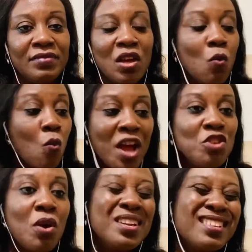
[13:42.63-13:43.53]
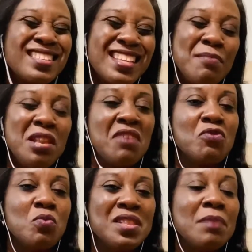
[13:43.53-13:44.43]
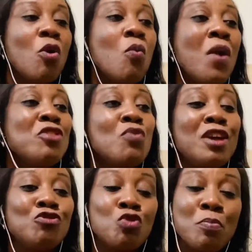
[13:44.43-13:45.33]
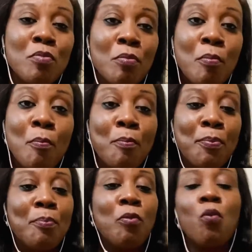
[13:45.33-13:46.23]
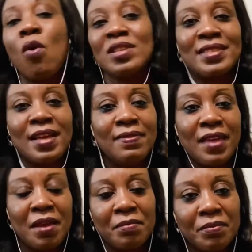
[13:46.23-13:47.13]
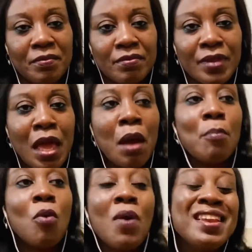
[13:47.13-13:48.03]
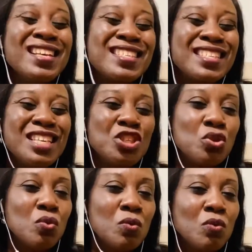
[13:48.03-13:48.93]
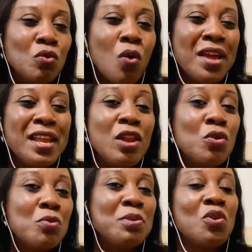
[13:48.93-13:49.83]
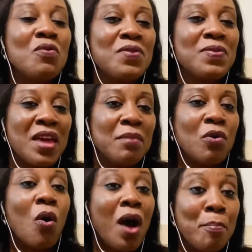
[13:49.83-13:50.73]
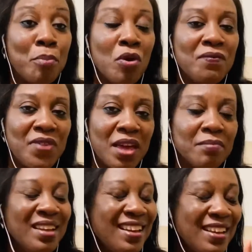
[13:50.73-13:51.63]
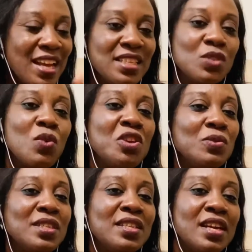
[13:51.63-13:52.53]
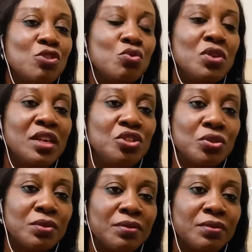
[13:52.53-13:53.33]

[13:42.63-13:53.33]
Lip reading: When you're on the same level with them or when you are doing worse than them. But when they see you going a little bit over them or above them, that is when you see their true nature.